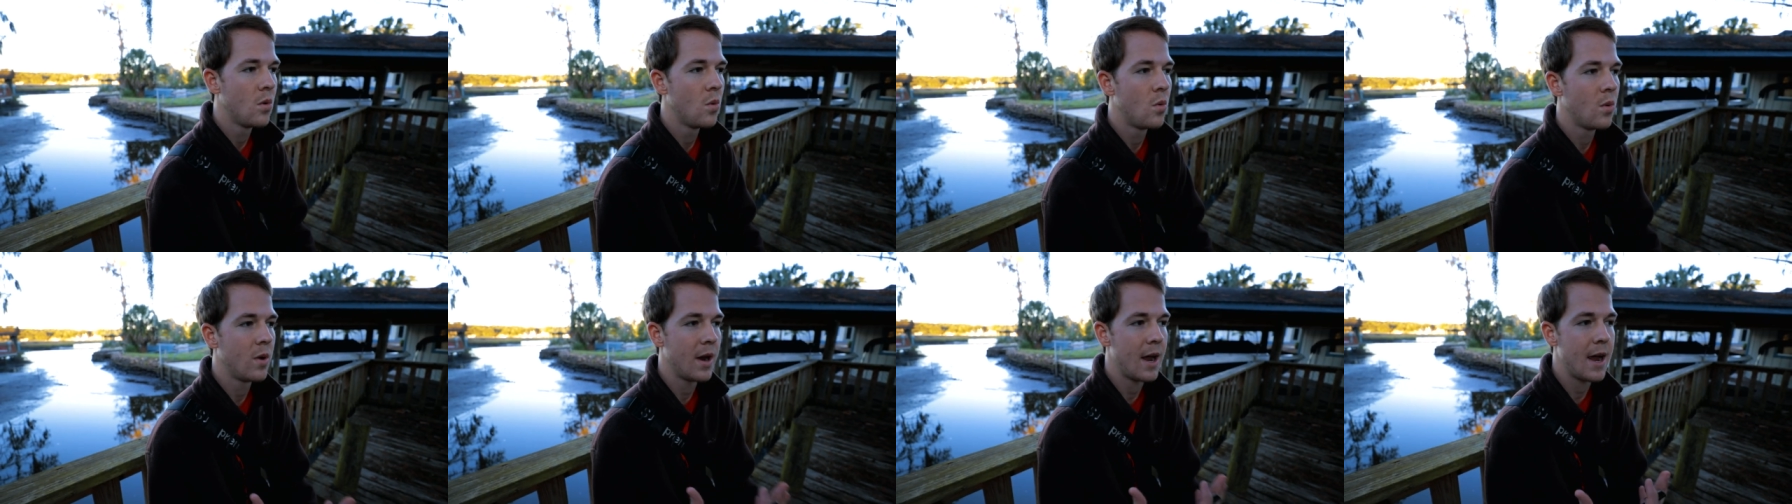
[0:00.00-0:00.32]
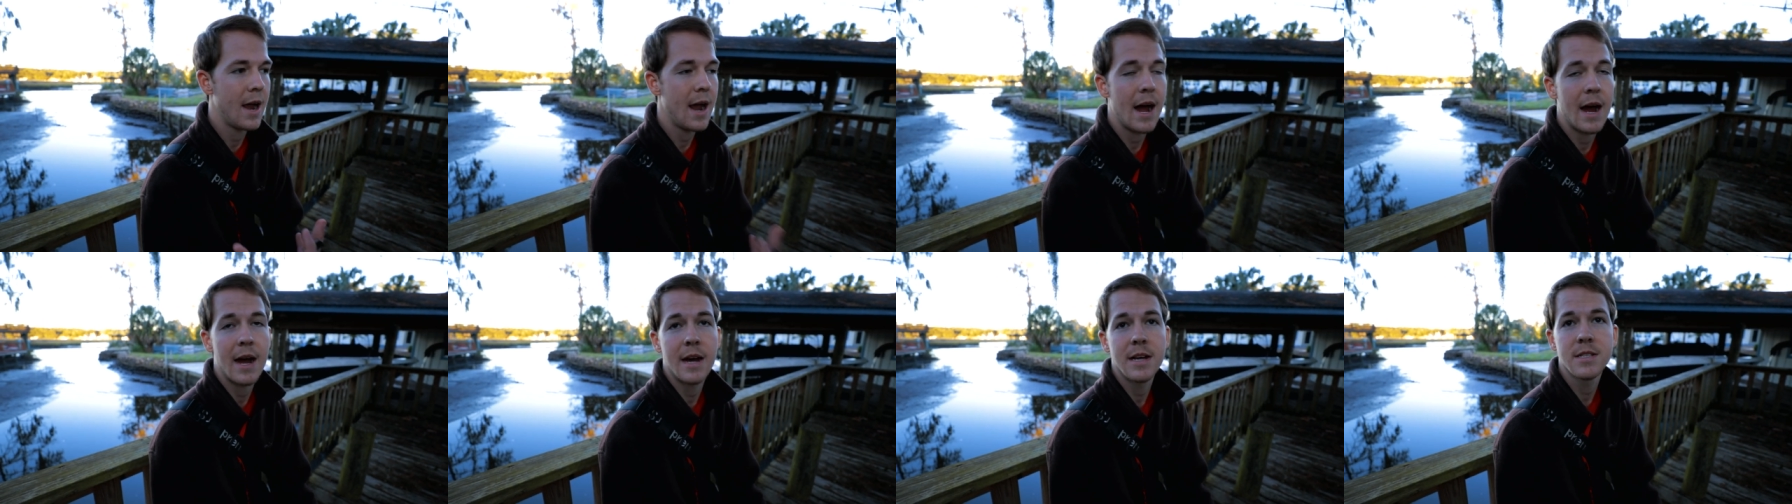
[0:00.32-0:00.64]
when
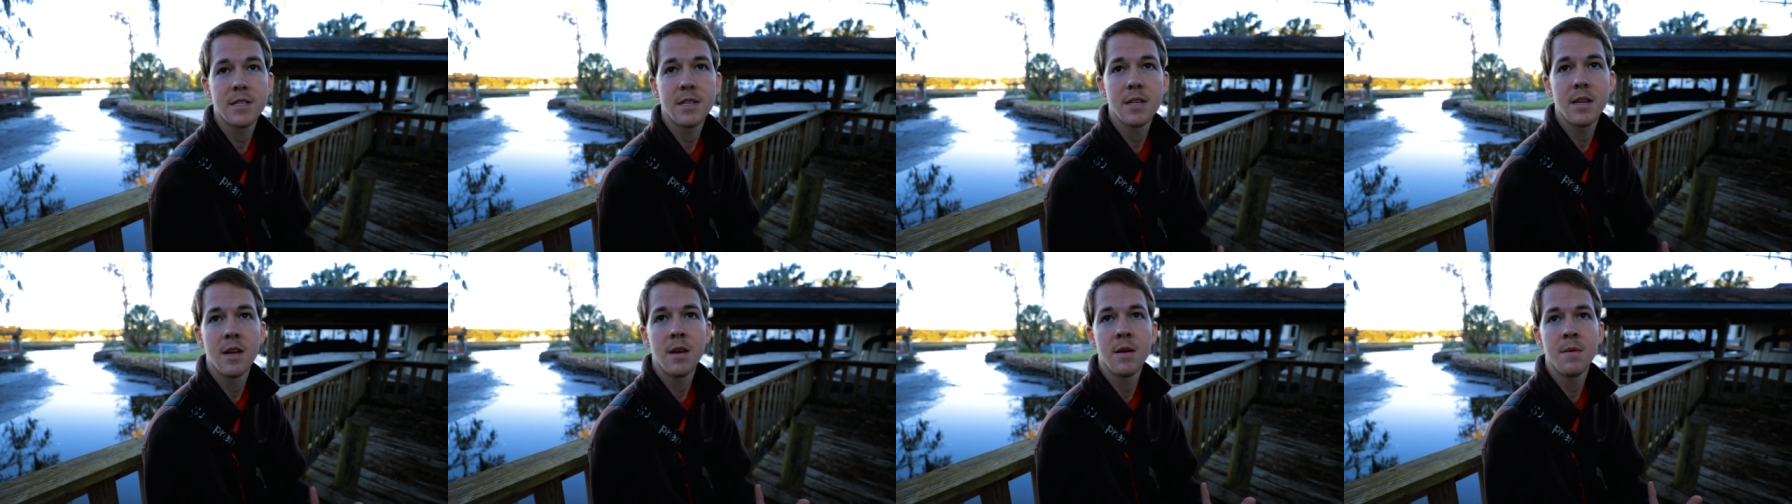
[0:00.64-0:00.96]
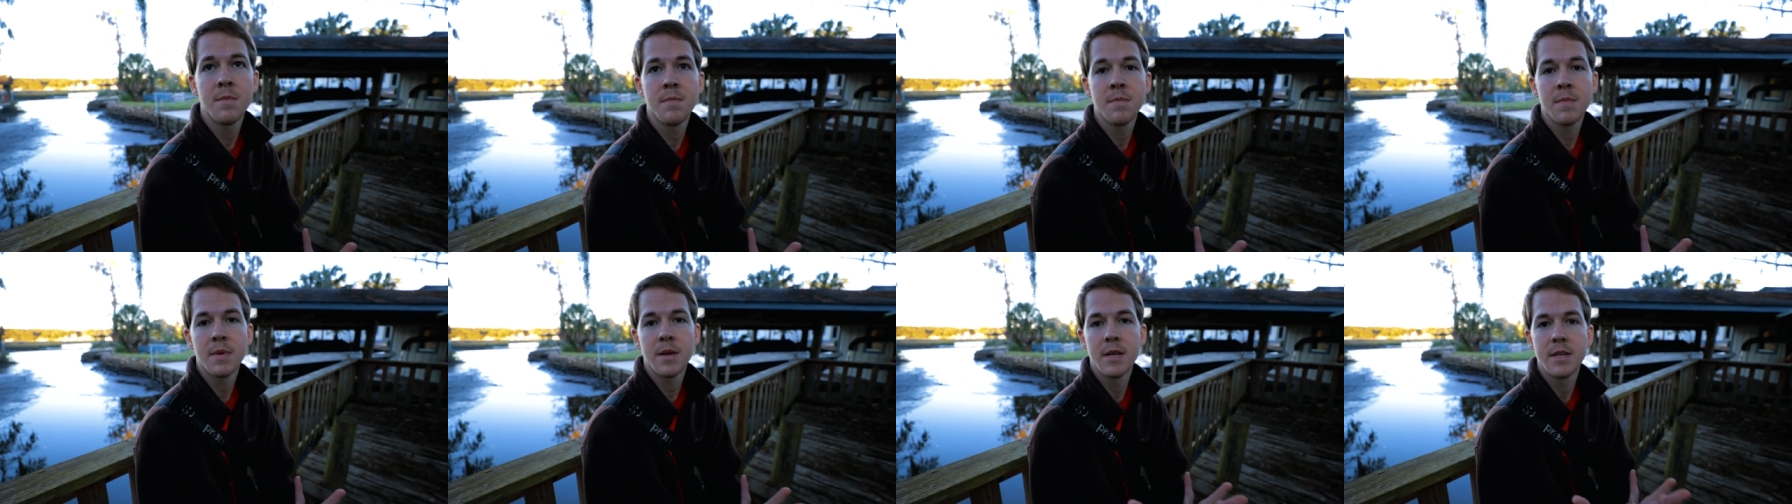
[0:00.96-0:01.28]
I asked
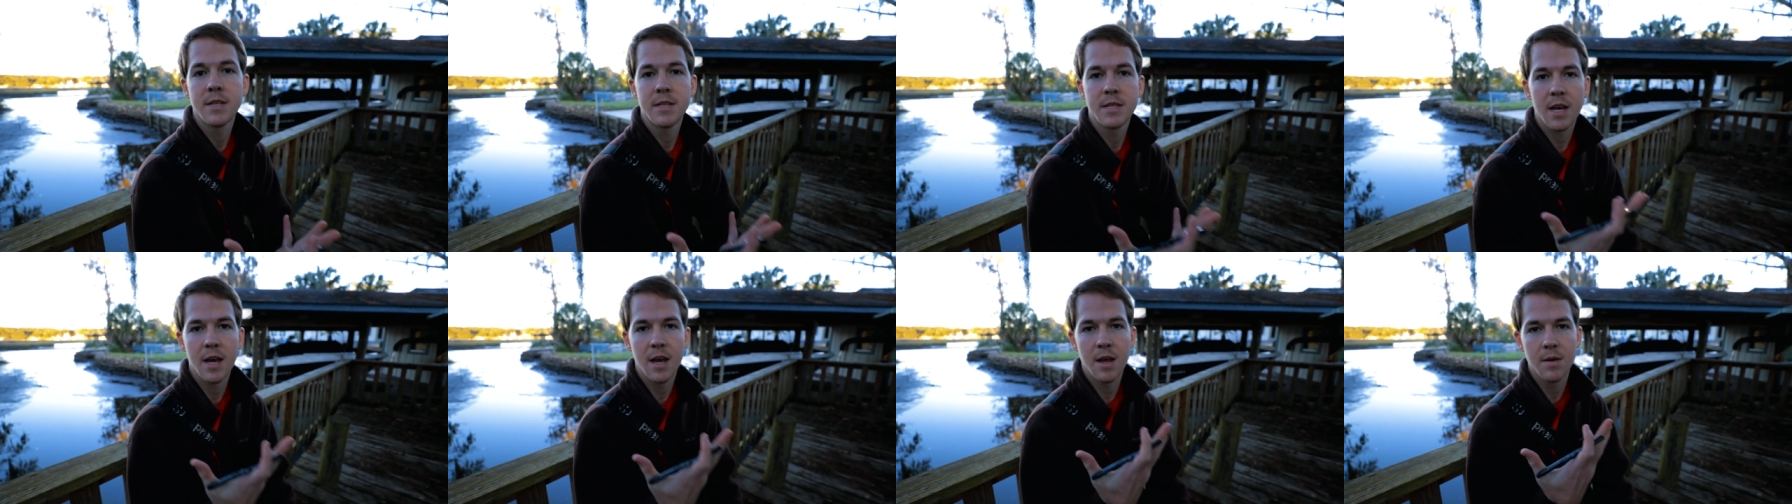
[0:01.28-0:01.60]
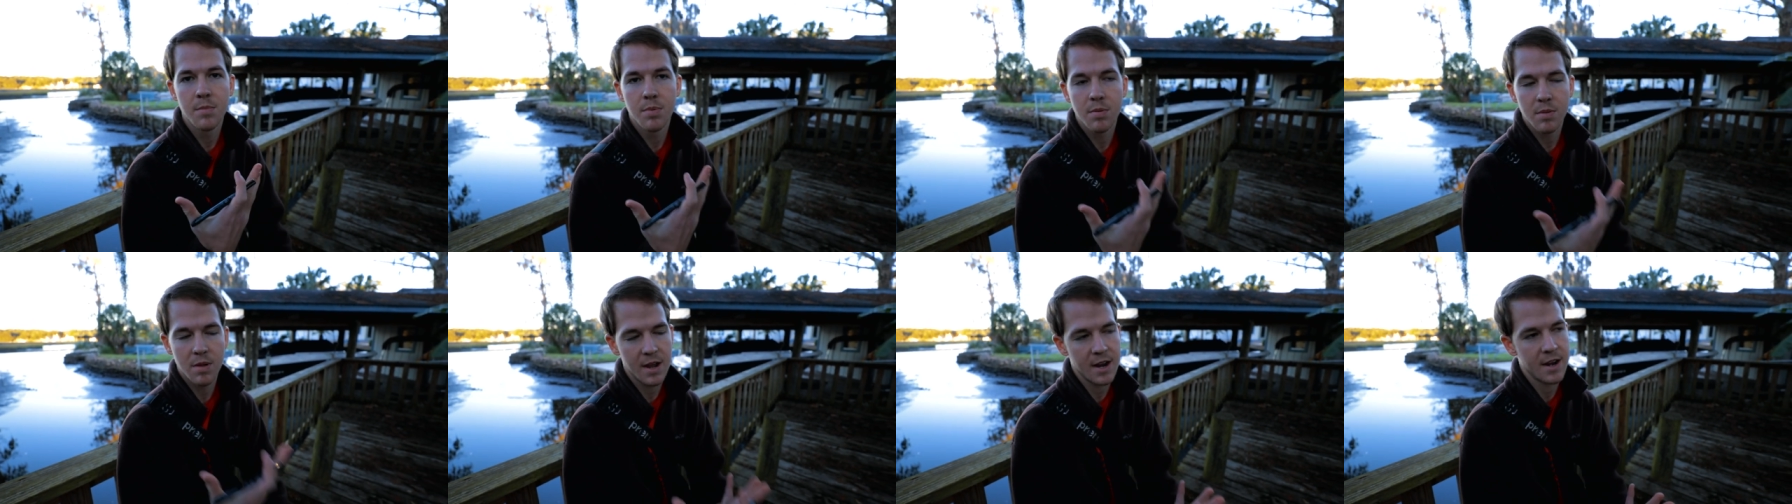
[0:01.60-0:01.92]
him, he
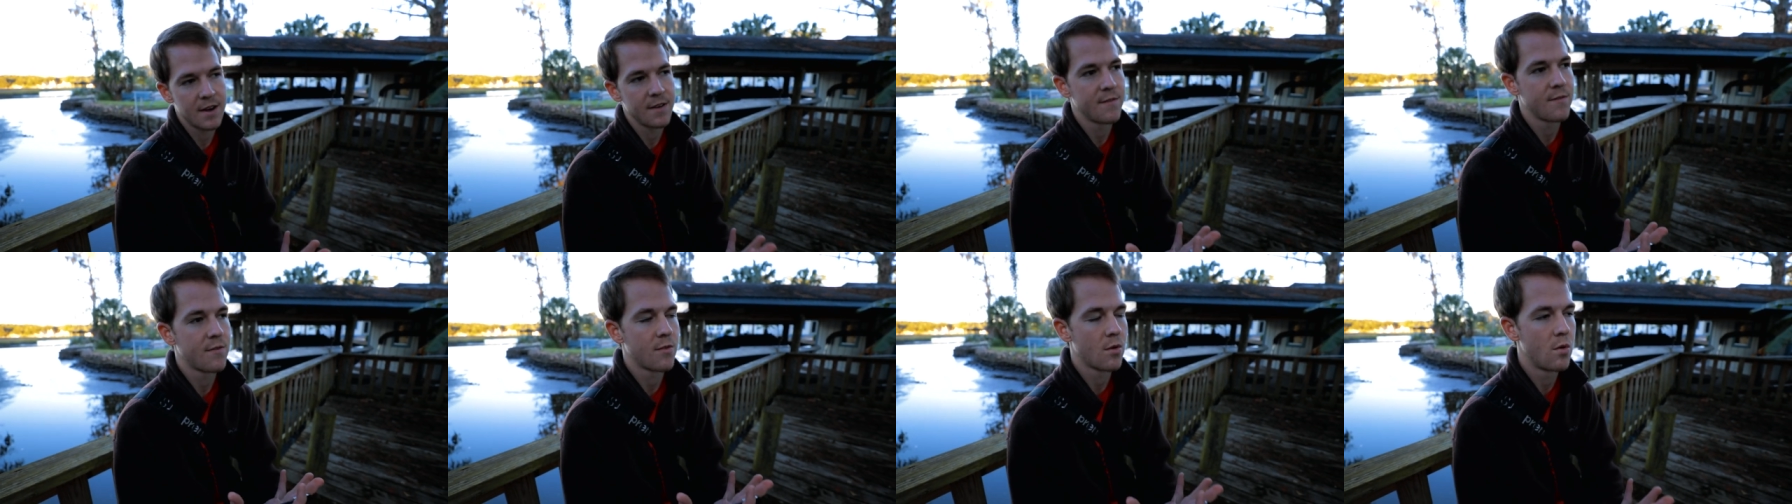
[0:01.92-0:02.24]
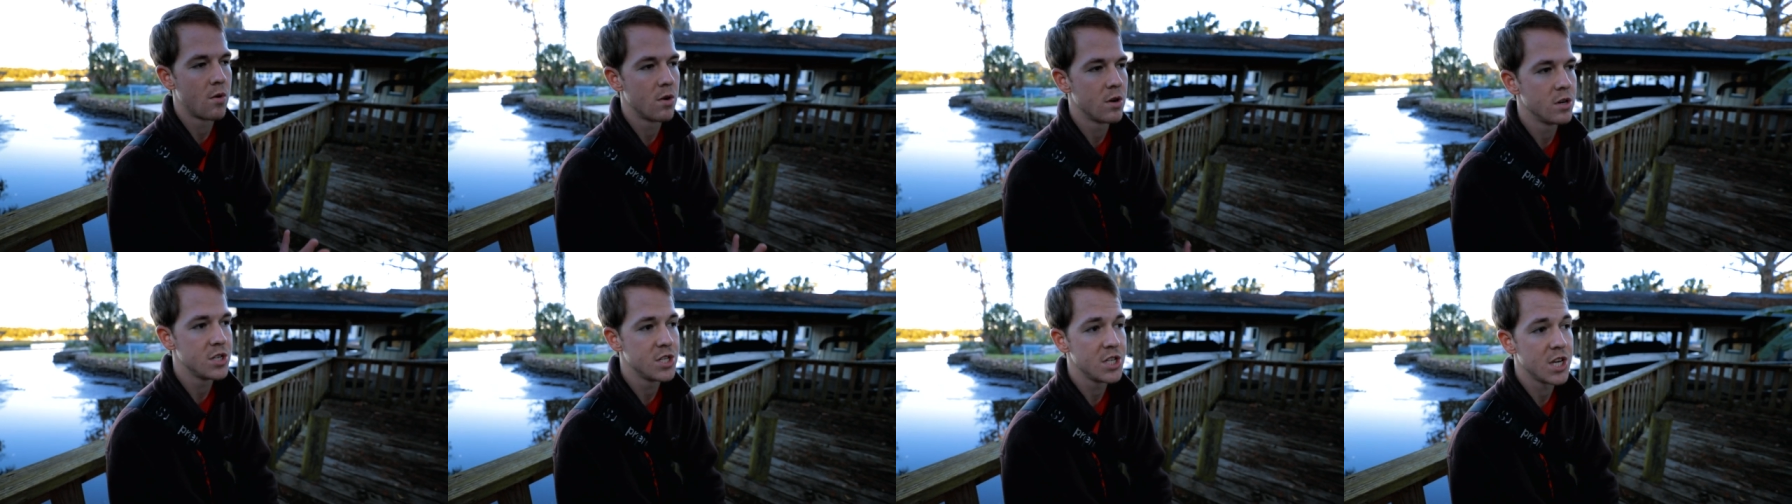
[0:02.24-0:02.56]
said plan
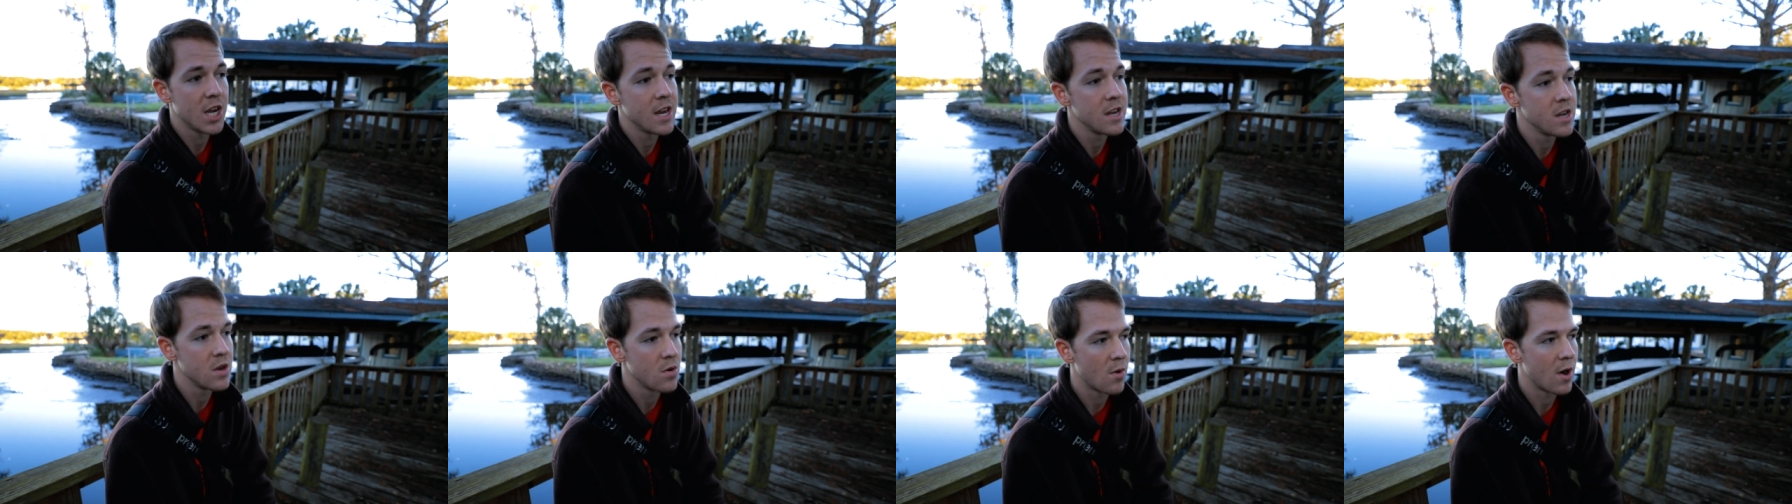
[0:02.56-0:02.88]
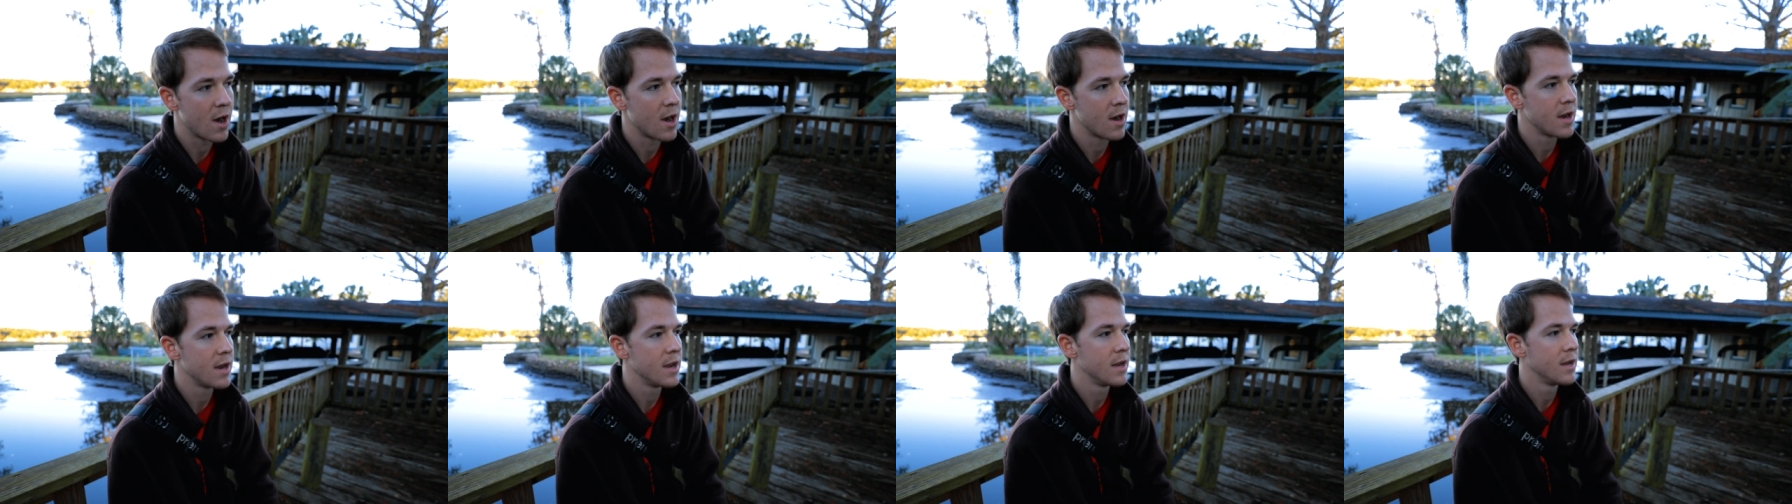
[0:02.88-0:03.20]
for
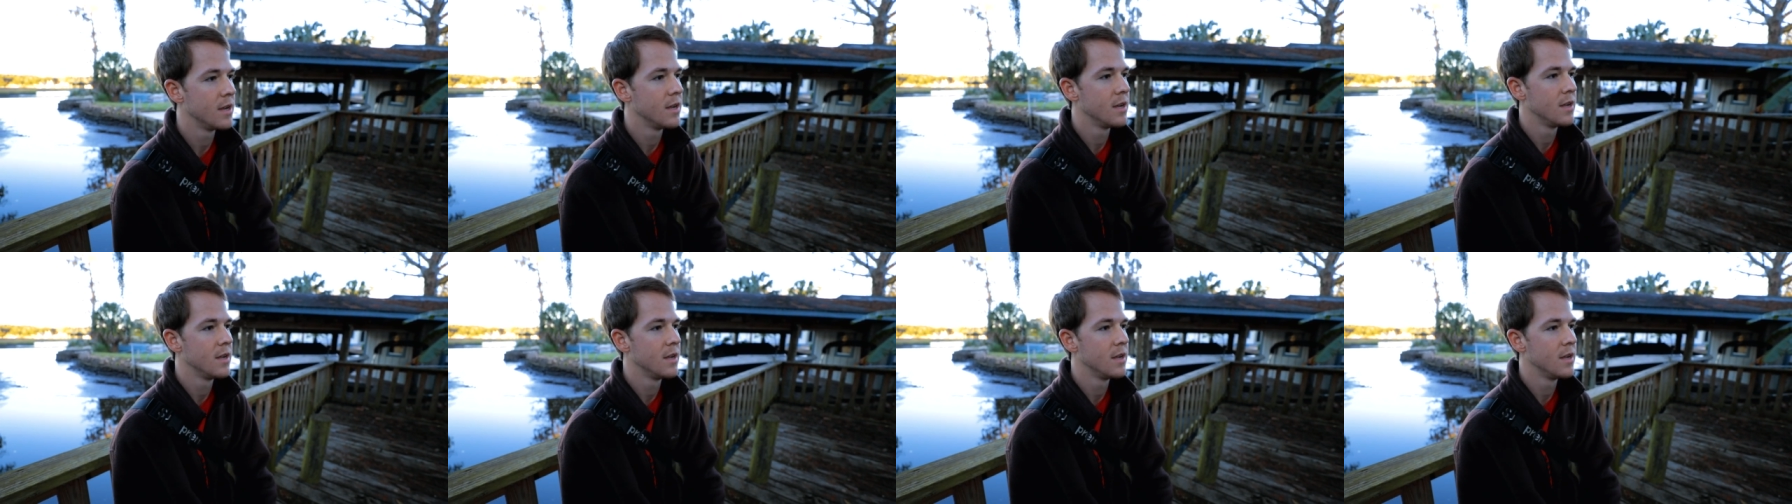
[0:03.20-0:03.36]
January,